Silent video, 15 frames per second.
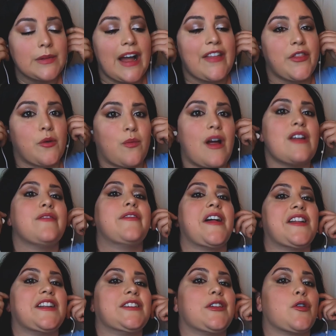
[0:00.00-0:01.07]
And the run
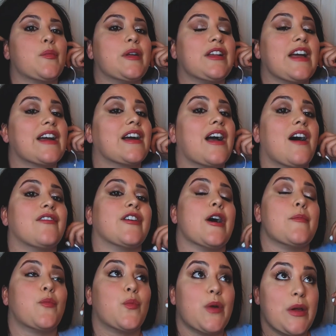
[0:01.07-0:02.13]
felt a little bit like a cover
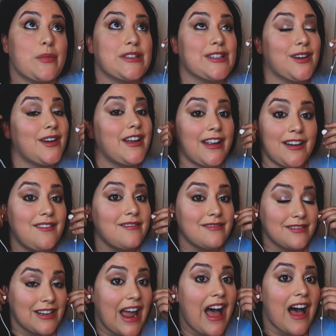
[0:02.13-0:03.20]
up. It was good.
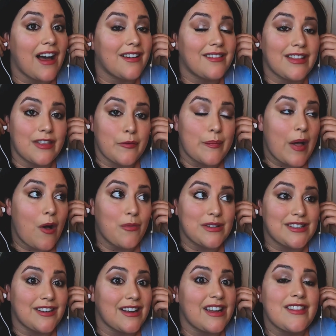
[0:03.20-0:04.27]
Yeah. And the belt
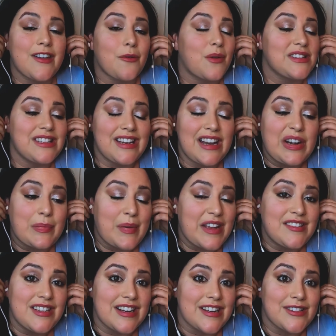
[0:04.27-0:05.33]
was good. There wasn't any
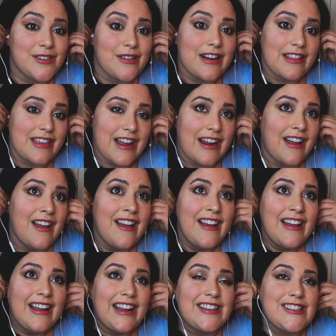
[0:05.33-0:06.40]
pitchiness or anything.
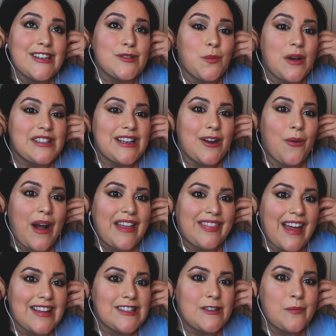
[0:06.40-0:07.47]
It just wasn't quite
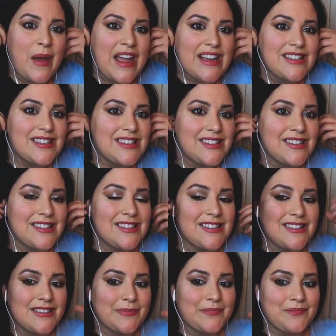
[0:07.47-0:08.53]
that space,